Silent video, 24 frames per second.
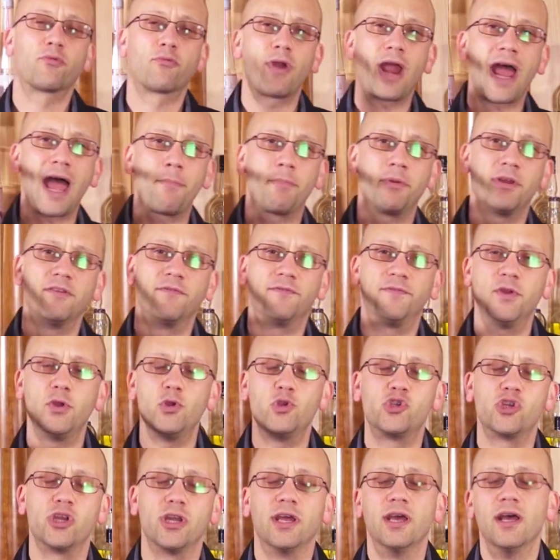rapid
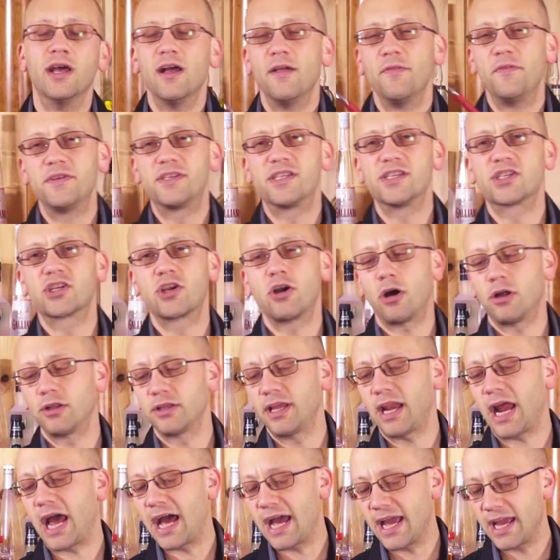infusion. This is called
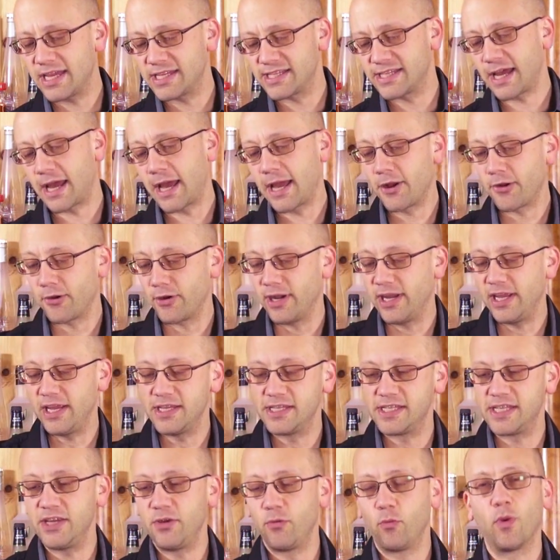an ISI or an
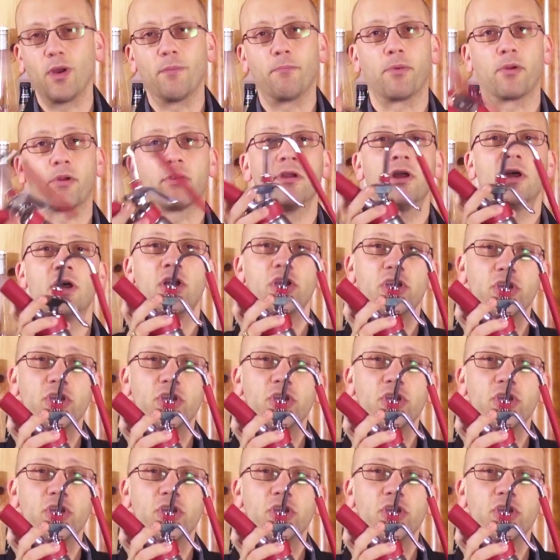ISI Whipper.